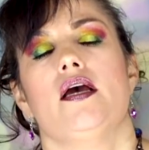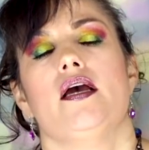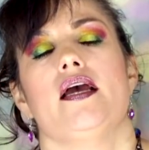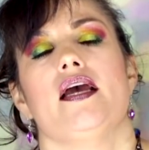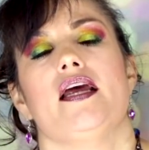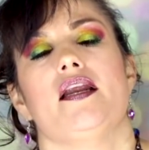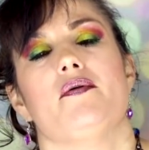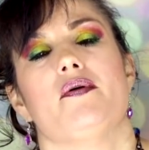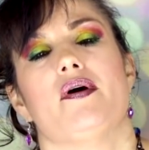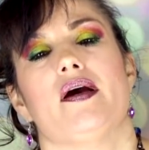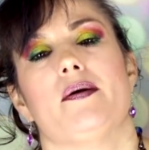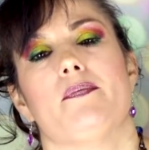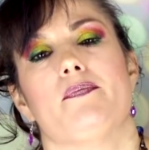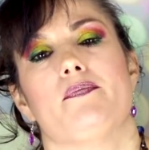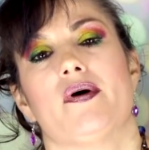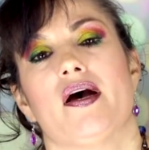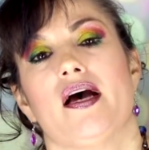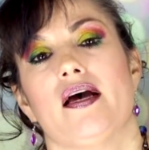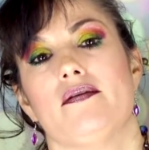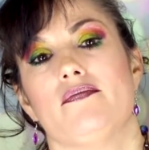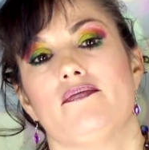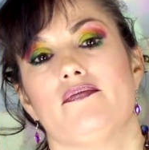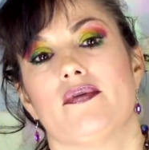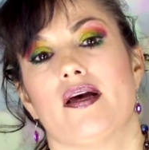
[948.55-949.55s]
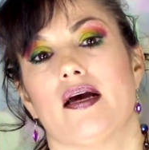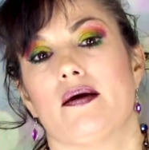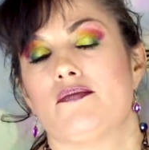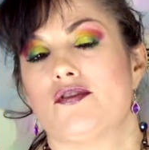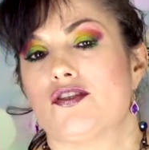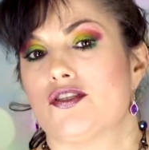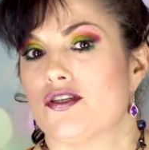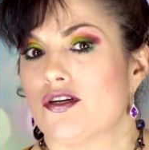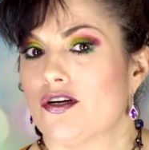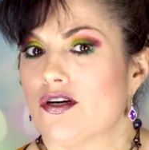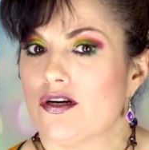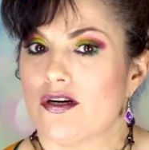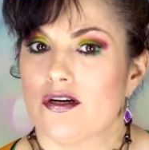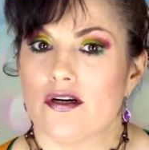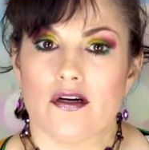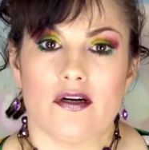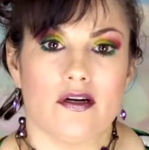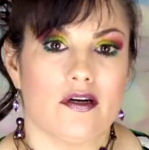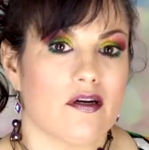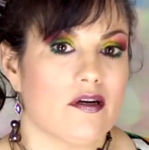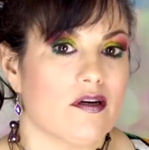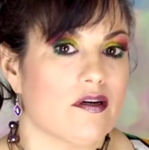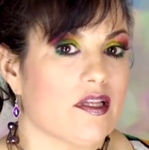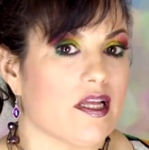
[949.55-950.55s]
Anyway, but I'm
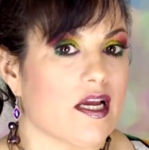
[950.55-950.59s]
sure